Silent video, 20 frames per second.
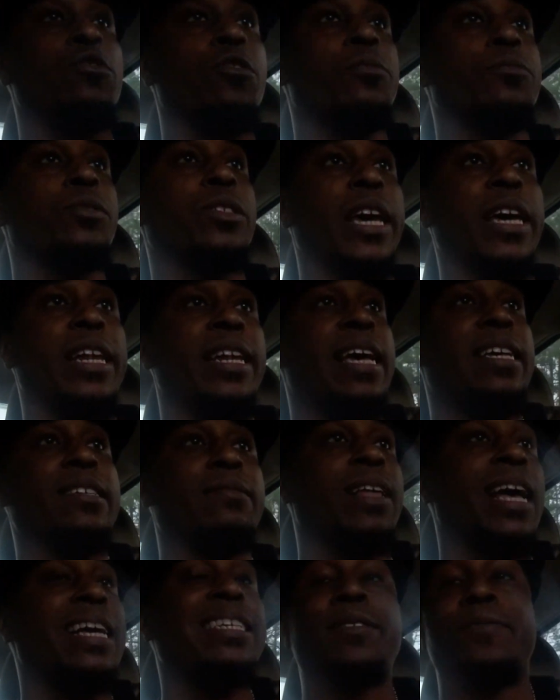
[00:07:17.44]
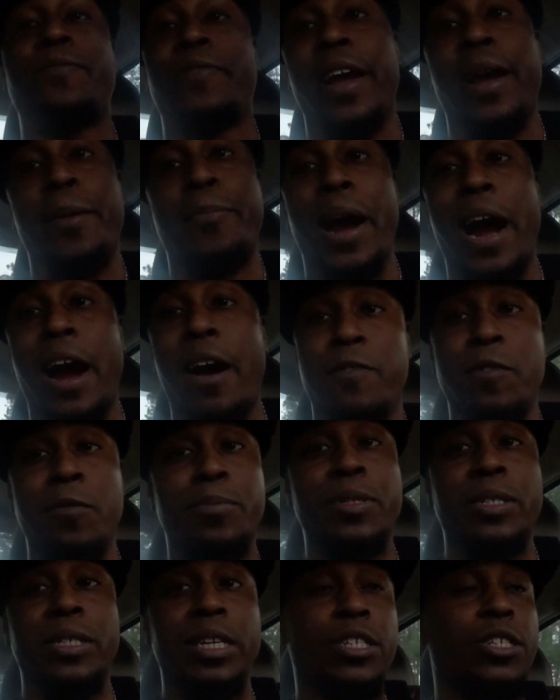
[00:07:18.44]
you know what I'm saying, that's a very powerful
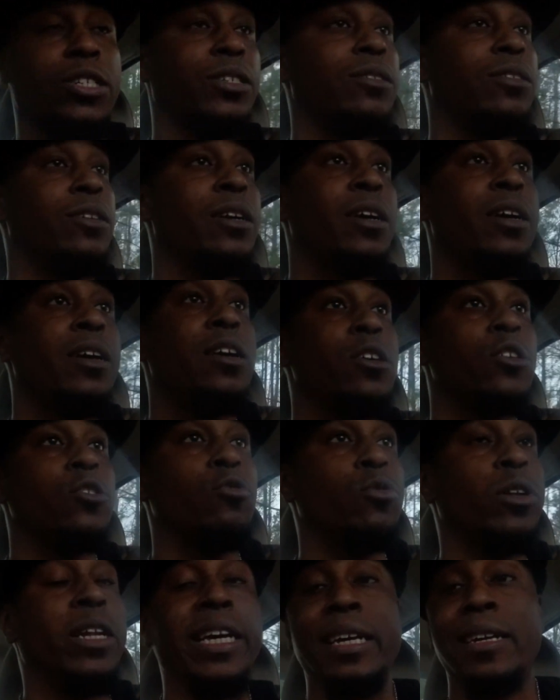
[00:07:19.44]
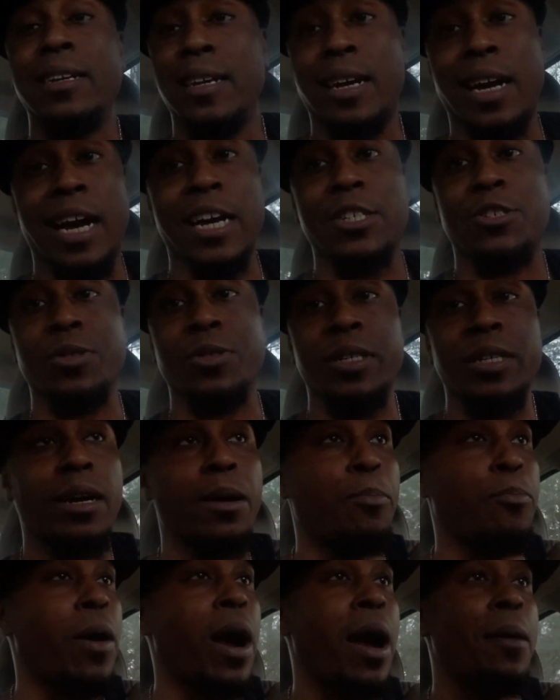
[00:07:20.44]
position. You leading a country,
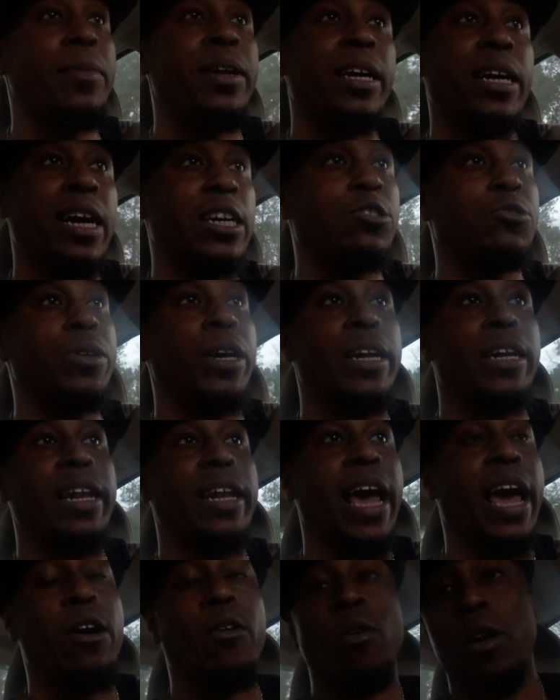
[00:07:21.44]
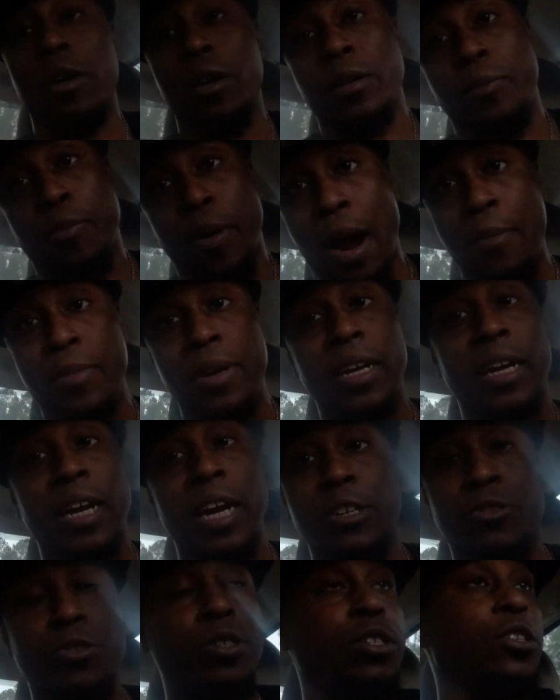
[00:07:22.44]
a prominent country at that, or a prominent
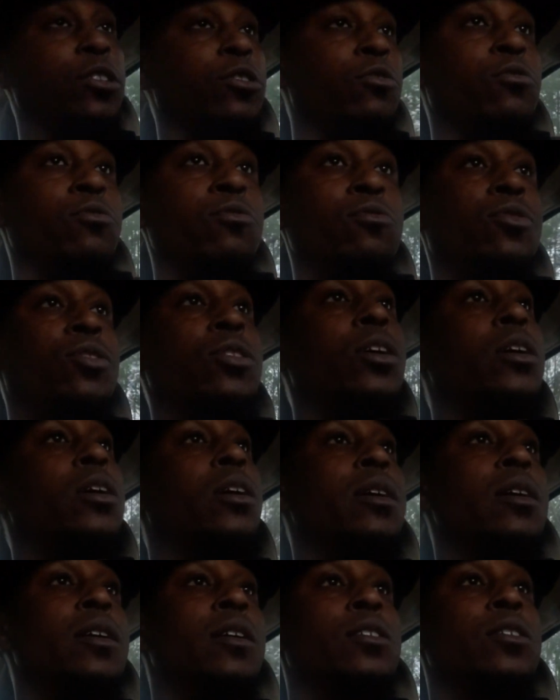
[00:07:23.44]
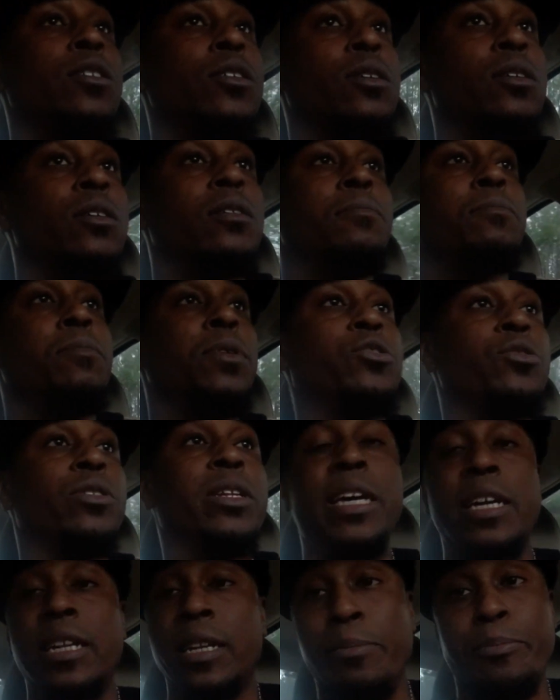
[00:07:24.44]
country in the news. But you
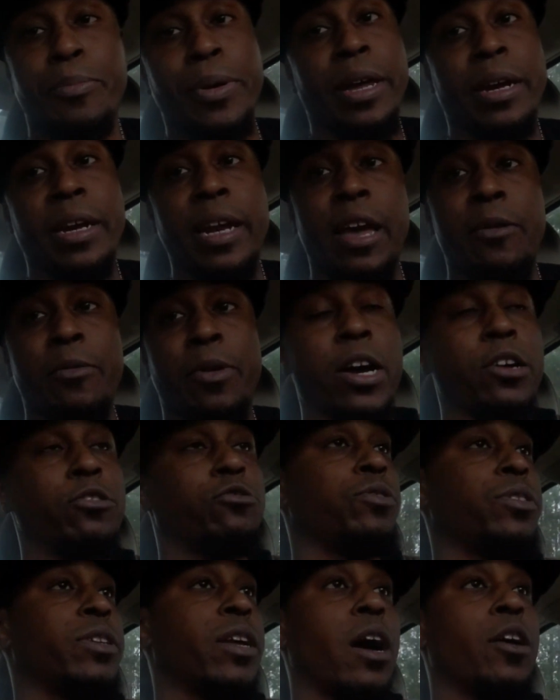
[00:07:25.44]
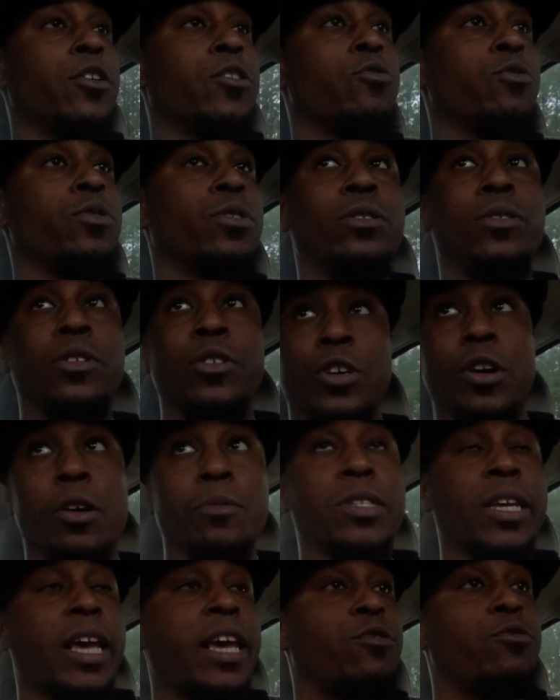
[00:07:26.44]
leading a big name country, dog. You know what
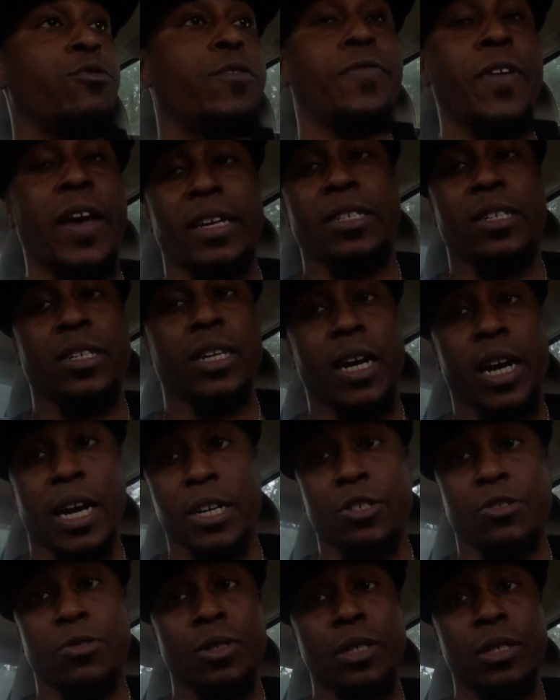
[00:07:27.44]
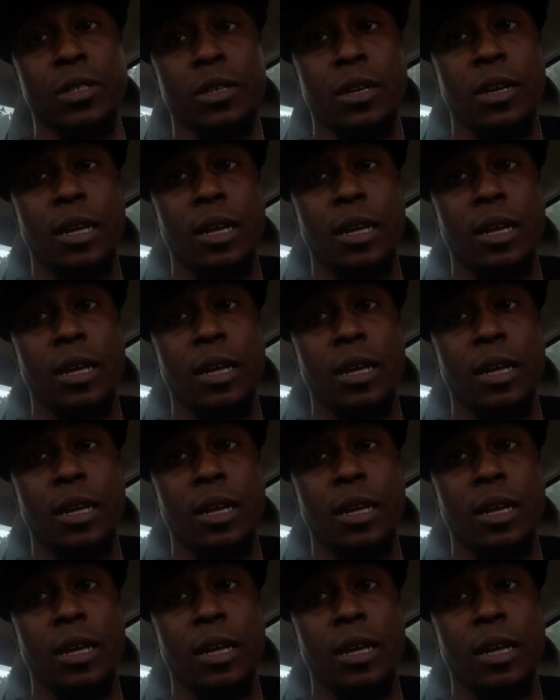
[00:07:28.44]
I'm saying, you the face of the country.